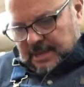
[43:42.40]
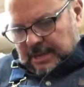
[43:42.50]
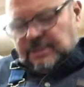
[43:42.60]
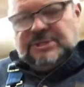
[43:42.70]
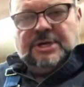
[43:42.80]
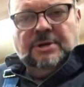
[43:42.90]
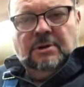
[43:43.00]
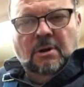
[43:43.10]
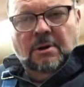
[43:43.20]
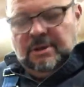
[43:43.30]
I use
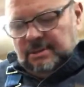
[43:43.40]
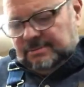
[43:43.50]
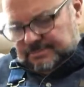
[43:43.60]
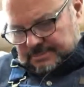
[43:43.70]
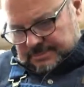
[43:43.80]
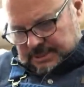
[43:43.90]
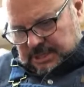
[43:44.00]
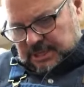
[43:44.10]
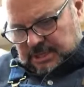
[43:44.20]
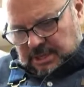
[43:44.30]
canola oil,
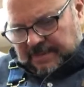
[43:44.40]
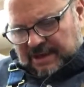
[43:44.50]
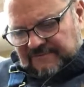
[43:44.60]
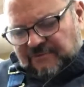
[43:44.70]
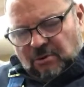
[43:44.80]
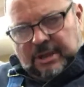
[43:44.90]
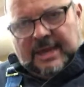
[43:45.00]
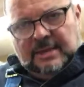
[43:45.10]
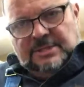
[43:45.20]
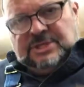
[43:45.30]
about 4
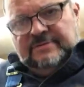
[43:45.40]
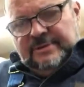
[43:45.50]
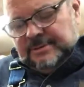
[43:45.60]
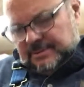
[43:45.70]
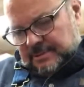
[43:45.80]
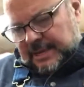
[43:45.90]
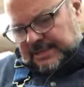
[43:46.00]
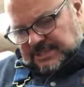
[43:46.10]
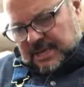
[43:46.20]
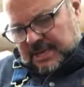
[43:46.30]
gallons of it at a
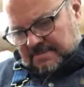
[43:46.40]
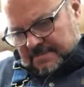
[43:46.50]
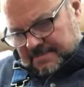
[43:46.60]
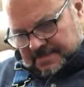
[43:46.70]
time.